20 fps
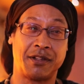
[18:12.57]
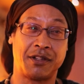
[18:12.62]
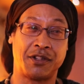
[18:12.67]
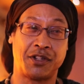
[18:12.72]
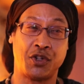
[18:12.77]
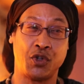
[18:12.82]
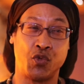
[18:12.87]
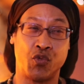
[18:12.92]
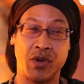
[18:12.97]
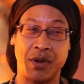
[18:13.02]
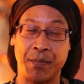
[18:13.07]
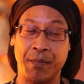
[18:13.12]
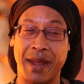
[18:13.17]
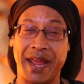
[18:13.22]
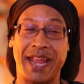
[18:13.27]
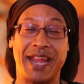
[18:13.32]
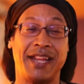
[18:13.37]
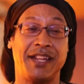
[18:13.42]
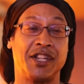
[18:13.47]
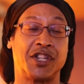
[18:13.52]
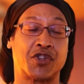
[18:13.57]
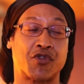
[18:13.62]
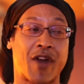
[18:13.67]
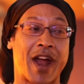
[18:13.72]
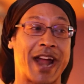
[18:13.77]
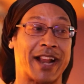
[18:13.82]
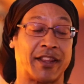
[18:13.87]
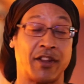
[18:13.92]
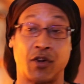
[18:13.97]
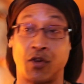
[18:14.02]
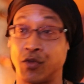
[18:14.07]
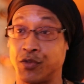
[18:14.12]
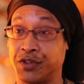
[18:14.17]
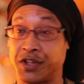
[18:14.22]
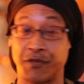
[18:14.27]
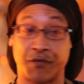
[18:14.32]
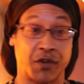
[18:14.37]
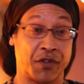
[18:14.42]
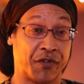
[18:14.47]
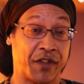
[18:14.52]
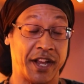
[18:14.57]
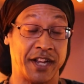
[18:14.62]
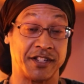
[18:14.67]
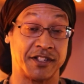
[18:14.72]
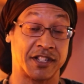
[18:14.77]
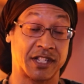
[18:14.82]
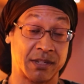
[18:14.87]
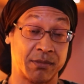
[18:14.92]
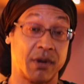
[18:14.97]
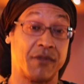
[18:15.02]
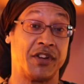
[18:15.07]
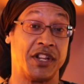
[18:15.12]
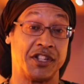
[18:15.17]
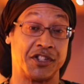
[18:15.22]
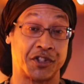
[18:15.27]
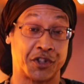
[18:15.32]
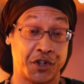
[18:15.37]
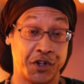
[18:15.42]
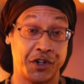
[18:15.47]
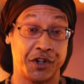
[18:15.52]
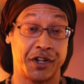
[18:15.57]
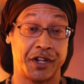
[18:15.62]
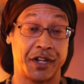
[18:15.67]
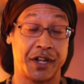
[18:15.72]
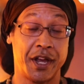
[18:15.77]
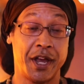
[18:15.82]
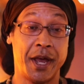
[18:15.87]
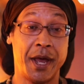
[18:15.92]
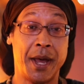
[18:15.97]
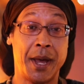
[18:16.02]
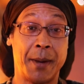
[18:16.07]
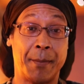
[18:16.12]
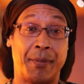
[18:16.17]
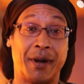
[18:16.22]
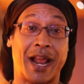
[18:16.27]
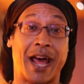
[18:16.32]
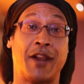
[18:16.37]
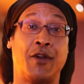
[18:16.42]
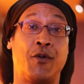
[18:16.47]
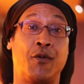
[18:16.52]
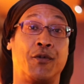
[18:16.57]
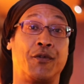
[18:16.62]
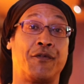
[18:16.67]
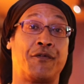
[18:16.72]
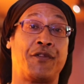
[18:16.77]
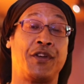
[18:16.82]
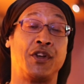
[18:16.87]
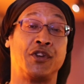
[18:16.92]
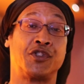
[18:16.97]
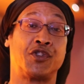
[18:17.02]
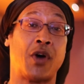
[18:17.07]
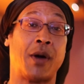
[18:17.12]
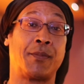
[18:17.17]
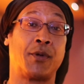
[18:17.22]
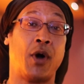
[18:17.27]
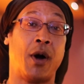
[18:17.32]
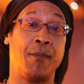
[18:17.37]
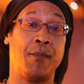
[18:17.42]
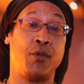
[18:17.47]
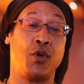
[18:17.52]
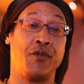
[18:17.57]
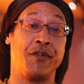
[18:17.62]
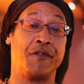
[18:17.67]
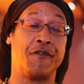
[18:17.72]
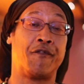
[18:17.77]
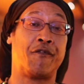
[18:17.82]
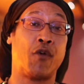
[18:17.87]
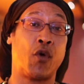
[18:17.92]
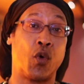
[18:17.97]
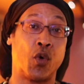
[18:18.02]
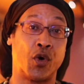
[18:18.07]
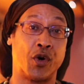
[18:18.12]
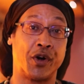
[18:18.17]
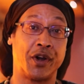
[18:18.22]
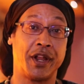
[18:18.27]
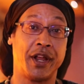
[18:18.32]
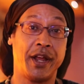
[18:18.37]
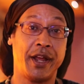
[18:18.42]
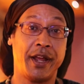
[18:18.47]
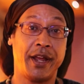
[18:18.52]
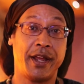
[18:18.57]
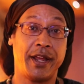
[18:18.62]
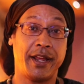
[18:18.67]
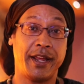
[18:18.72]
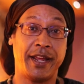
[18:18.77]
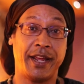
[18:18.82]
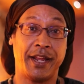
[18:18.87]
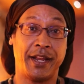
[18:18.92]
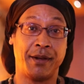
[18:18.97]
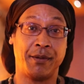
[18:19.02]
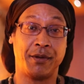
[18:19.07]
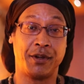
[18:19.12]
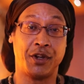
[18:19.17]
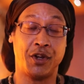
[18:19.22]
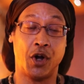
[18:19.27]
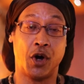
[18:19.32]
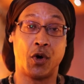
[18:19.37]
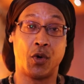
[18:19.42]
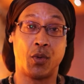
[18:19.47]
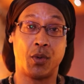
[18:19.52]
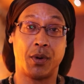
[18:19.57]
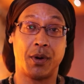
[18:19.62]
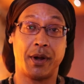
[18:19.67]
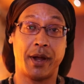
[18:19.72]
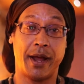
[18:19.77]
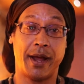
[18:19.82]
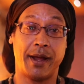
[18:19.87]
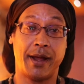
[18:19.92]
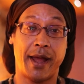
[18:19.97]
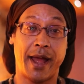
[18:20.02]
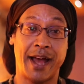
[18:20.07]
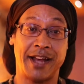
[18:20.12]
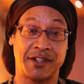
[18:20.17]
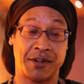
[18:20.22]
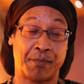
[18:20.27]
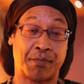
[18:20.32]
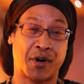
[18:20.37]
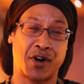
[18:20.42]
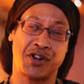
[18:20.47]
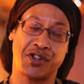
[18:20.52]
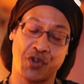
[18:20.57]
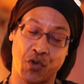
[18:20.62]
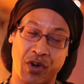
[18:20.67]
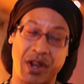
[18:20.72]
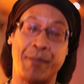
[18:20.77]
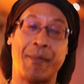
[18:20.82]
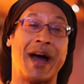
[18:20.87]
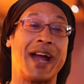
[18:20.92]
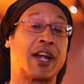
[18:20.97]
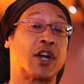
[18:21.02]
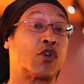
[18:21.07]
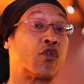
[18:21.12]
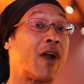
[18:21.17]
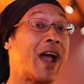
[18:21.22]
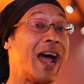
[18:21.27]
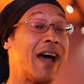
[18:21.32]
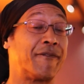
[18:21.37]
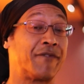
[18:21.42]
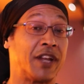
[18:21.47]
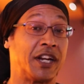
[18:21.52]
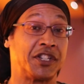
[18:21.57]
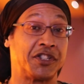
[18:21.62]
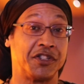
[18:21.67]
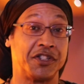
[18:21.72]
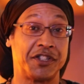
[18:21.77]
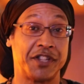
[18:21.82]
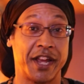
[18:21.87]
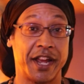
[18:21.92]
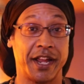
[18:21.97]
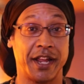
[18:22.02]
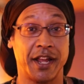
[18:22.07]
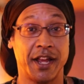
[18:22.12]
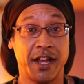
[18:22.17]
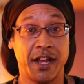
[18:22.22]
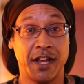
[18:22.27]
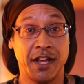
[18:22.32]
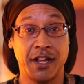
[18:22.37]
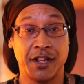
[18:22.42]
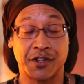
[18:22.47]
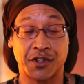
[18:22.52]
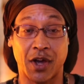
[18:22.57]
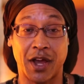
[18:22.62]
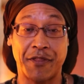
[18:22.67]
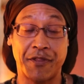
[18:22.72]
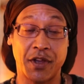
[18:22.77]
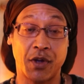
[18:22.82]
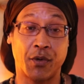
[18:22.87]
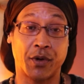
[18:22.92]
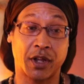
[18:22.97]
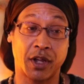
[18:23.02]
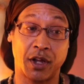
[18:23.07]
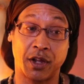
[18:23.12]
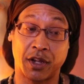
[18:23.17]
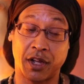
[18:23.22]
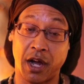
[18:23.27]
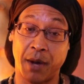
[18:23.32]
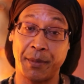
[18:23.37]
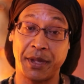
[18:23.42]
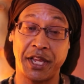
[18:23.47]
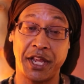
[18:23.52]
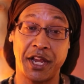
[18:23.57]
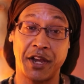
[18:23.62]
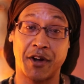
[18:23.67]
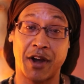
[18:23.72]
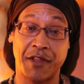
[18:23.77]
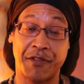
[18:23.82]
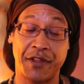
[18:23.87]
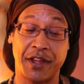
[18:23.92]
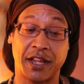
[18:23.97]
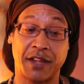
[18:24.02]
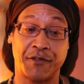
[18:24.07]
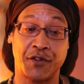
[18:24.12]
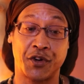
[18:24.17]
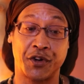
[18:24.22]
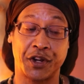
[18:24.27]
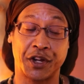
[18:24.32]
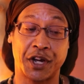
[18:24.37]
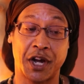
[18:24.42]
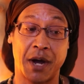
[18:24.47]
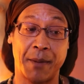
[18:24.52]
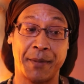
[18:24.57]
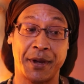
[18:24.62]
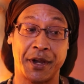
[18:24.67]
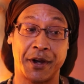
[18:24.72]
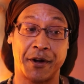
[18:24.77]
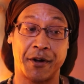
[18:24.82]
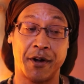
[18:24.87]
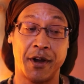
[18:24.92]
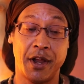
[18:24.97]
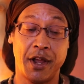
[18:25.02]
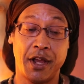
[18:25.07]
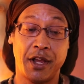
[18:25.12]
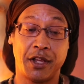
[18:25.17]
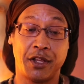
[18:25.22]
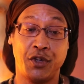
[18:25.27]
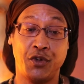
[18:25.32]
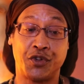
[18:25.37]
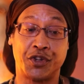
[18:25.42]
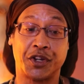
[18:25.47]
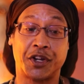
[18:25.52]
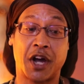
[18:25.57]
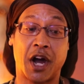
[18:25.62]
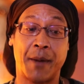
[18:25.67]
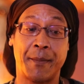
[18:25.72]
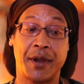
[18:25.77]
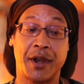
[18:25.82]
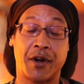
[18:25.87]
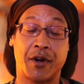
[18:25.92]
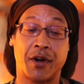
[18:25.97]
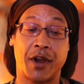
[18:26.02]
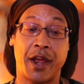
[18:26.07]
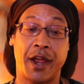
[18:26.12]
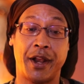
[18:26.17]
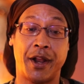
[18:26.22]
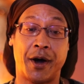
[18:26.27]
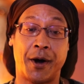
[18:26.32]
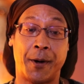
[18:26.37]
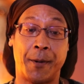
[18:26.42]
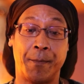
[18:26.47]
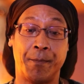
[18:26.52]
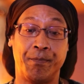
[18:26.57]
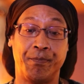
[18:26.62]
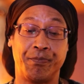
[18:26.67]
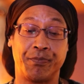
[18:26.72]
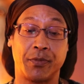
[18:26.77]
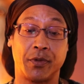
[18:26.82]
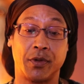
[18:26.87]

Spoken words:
to remain distracted on different things. And some of it is good, but I don't feel as though I'm moving forward in, as a person, or in my craft, I should say. So I think coming here, I think if you're going to come here, you should come here and